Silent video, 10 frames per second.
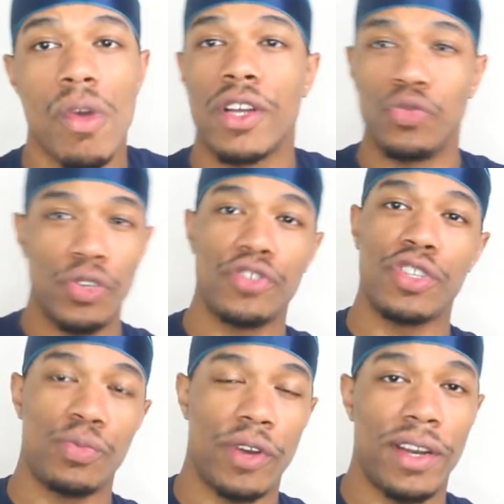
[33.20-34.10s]
because we're going
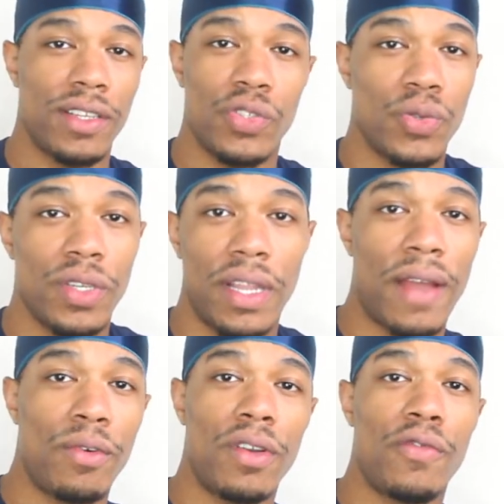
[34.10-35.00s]
to jump right into it.
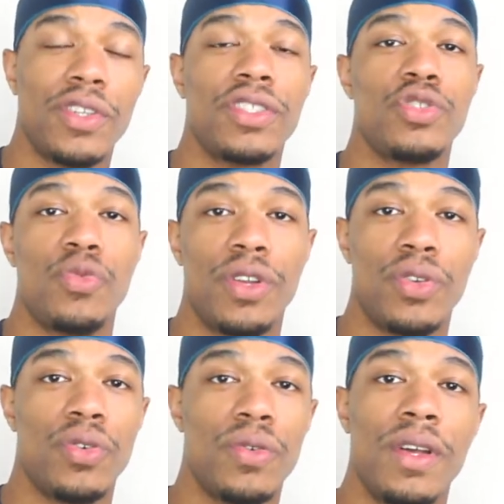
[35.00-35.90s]
Like one of the first things you want
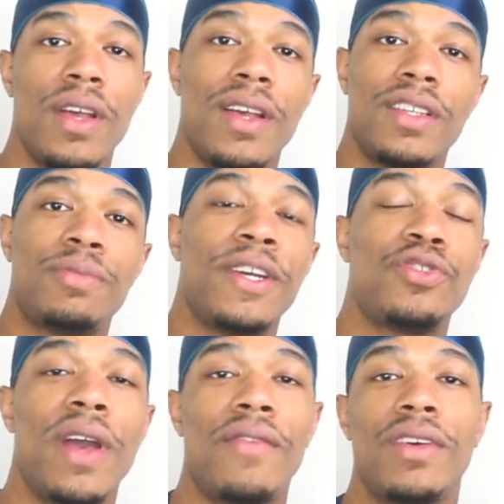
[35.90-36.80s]
to do is make
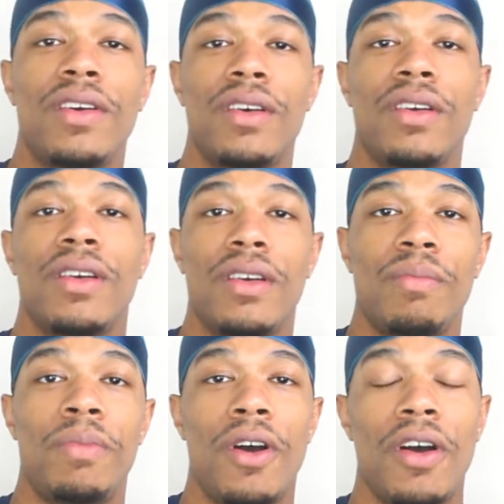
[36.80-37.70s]
sure you have a good
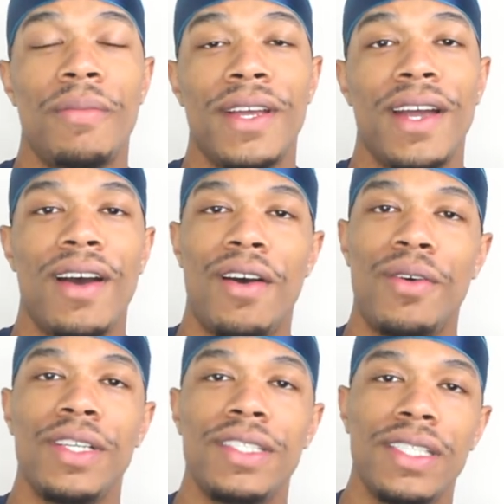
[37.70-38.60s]
pomade. I
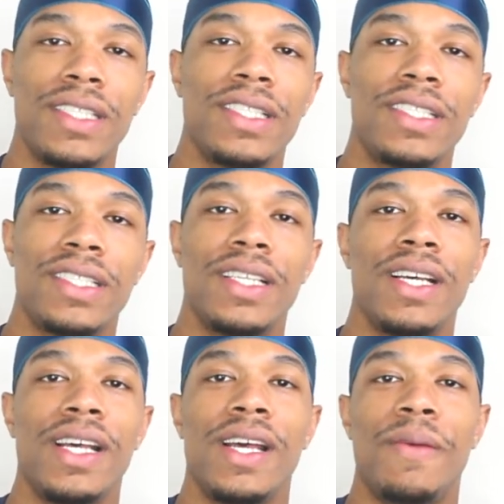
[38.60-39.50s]
always say
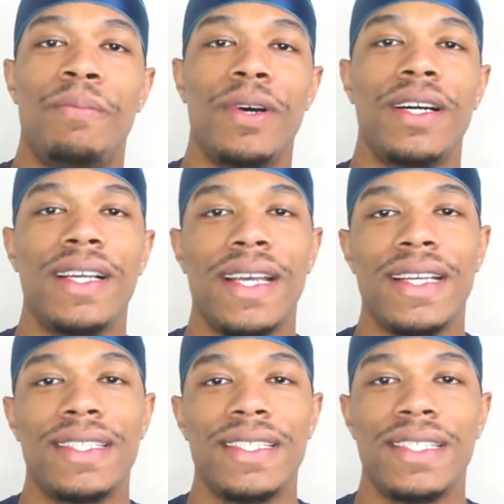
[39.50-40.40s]
this, but
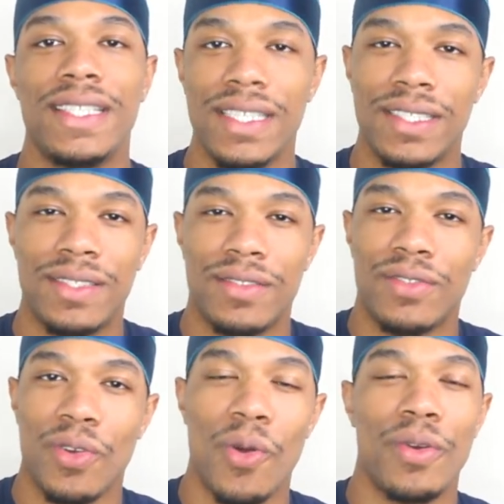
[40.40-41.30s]
it just gets
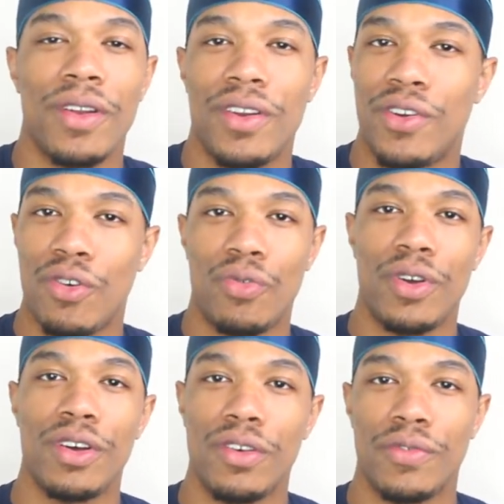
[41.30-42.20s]
thrown under the
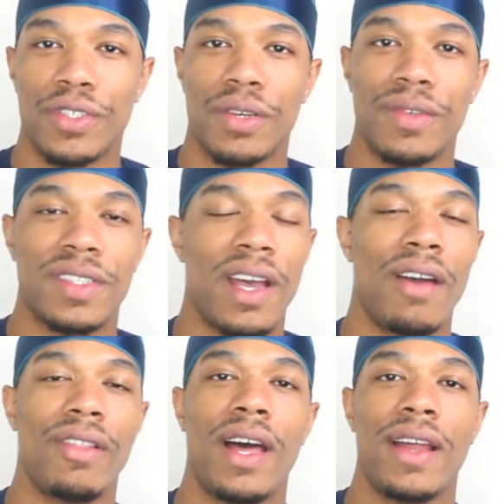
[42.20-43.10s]
rug for some reason. I
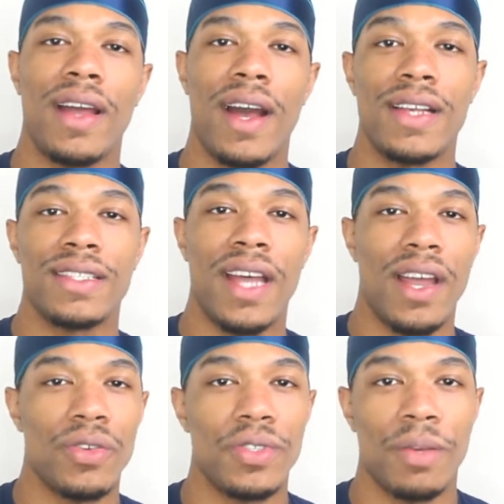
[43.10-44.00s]
have a lot of guys
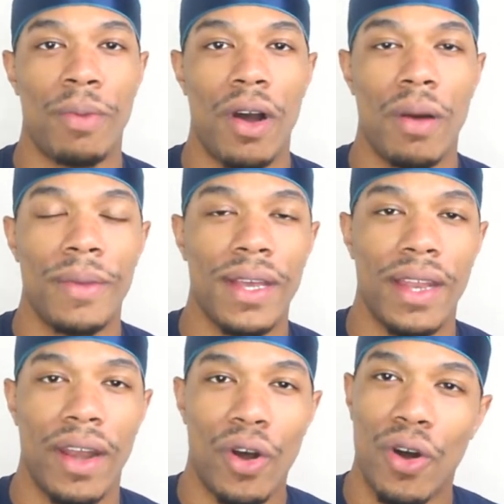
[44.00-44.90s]
not using pomade
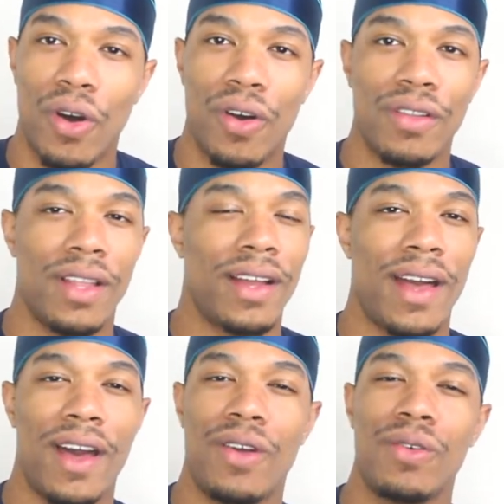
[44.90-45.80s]
at all. Like
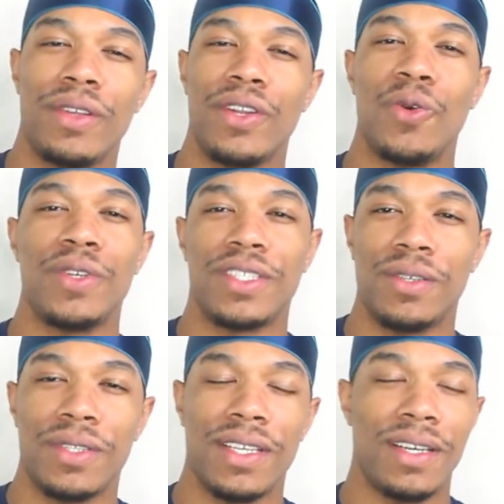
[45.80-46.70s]
I don't really know what's
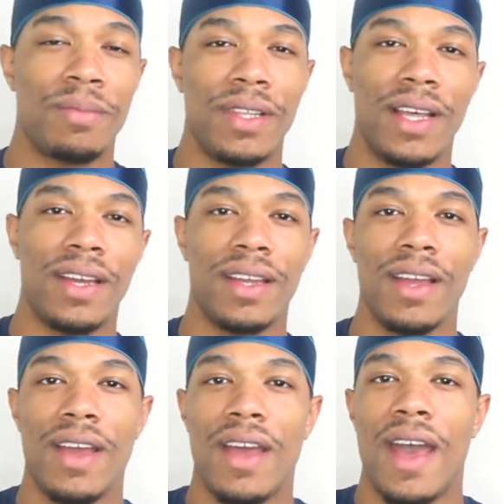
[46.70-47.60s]
up with that, but
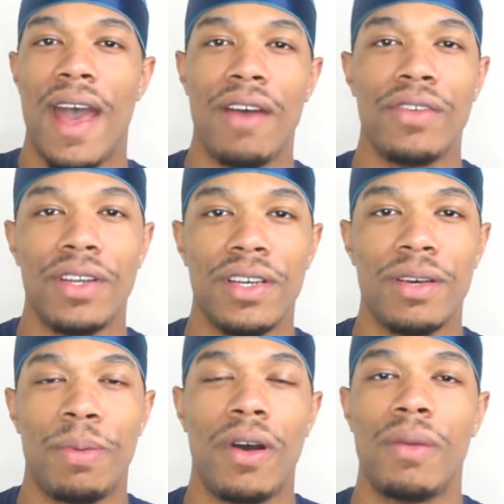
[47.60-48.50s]
like having a
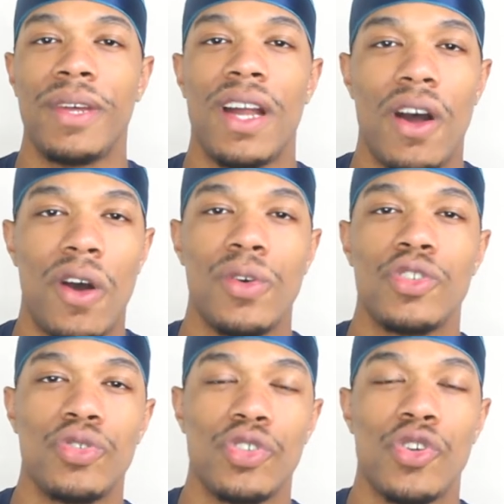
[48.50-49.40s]
good pomade, I
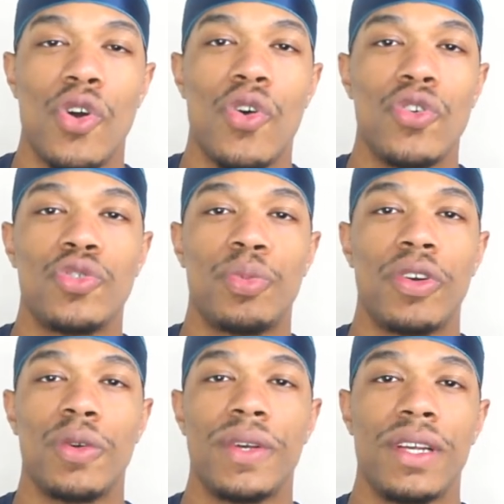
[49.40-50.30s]
always use a gold
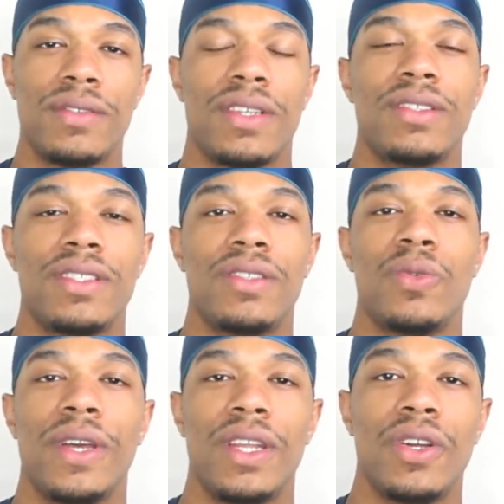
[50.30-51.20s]
square waves. That's just the
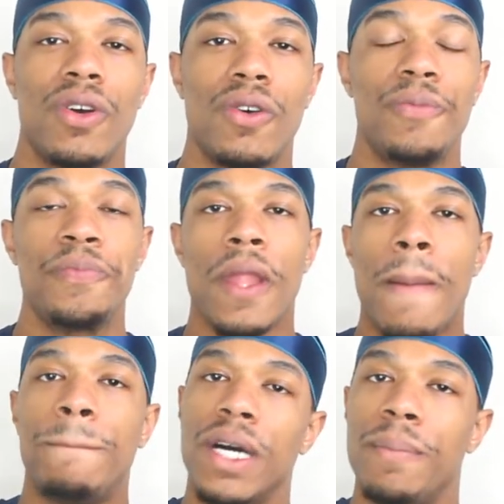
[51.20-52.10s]
way to go.
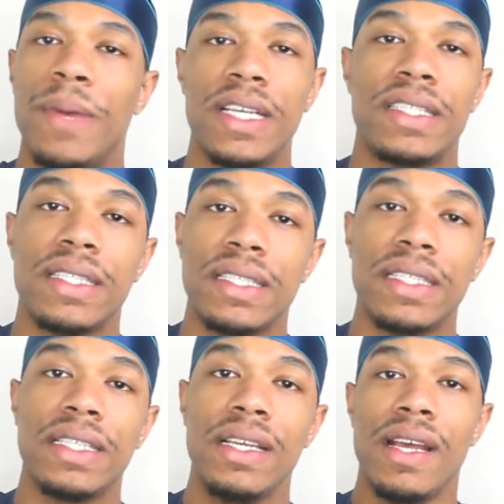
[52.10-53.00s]
But
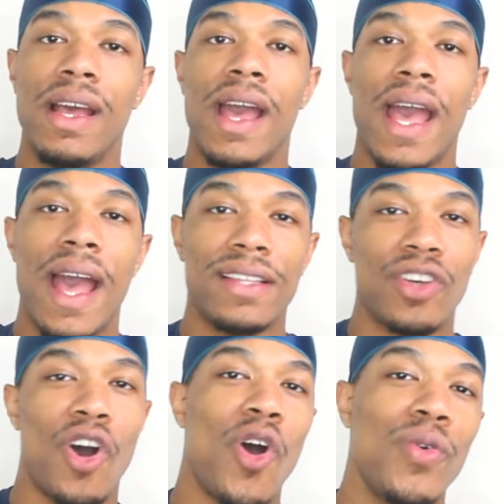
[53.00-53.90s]
basically, as I
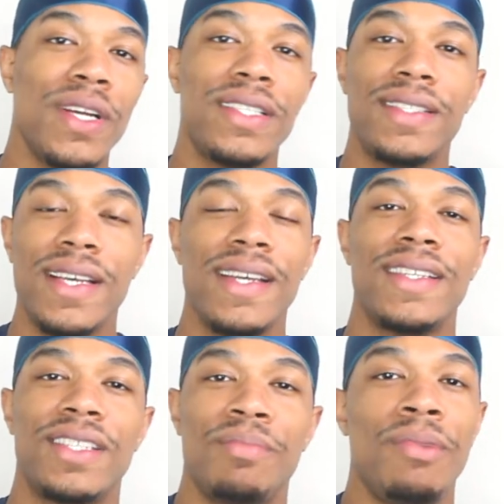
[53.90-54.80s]
always say,
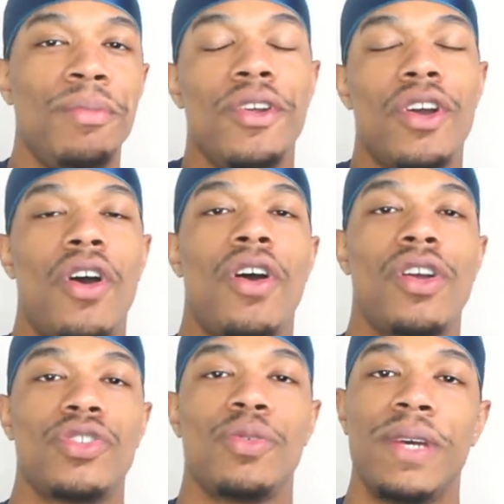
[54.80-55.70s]
it's a memory
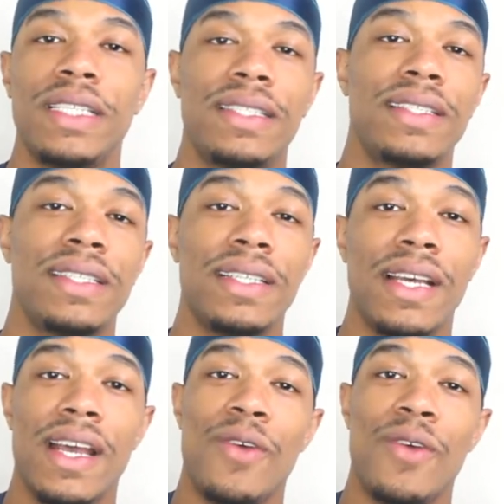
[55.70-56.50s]
card. So basically,